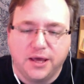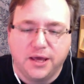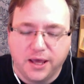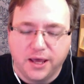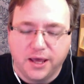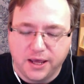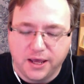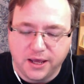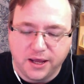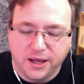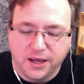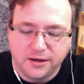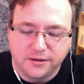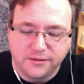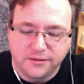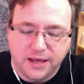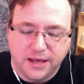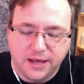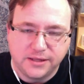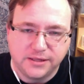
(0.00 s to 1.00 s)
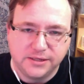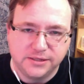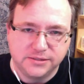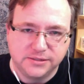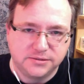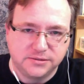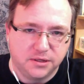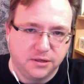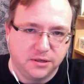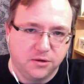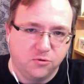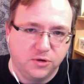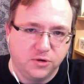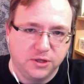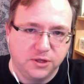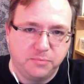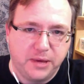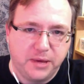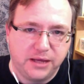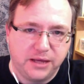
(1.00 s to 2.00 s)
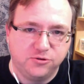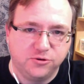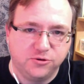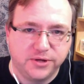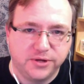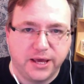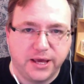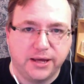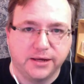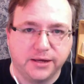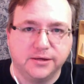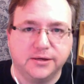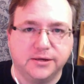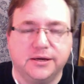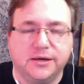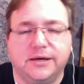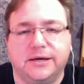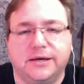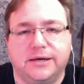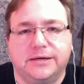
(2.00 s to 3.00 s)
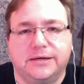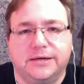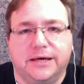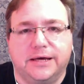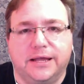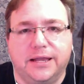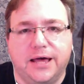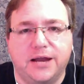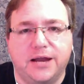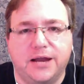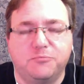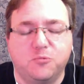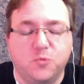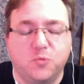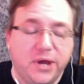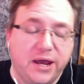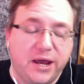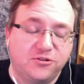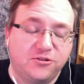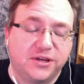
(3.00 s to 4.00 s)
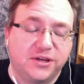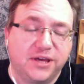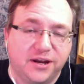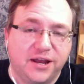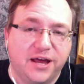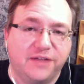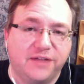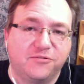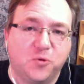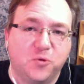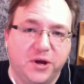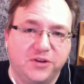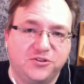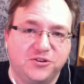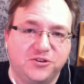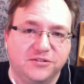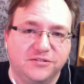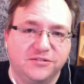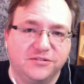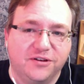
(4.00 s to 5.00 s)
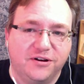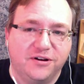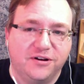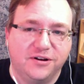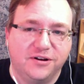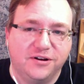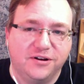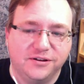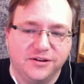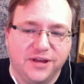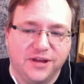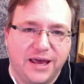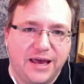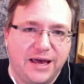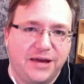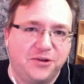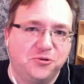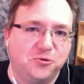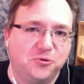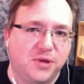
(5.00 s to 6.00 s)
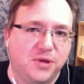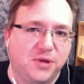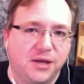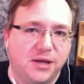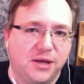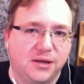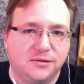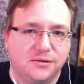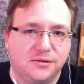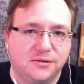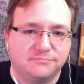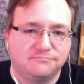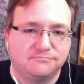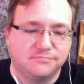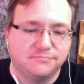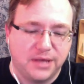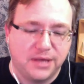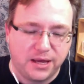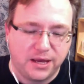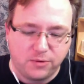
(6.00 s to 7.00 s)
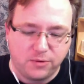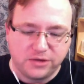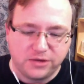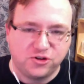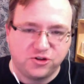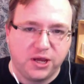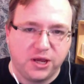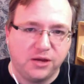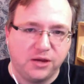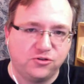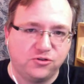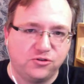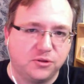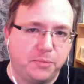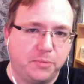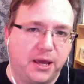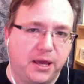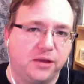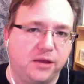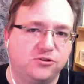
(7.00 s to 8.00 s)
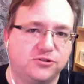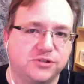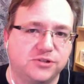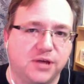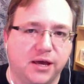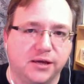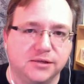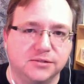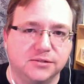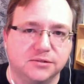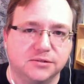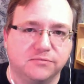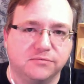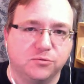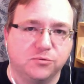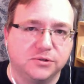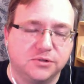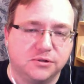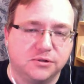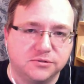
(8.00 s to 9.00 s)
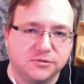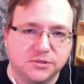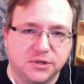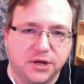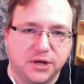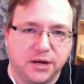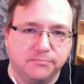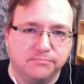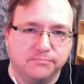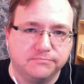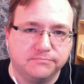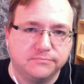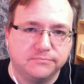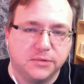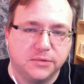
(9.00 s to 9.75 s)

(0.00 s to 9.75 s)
and that is the lowly pager tag. We actually get a lot of questions on how do I change the page size of the results that I'm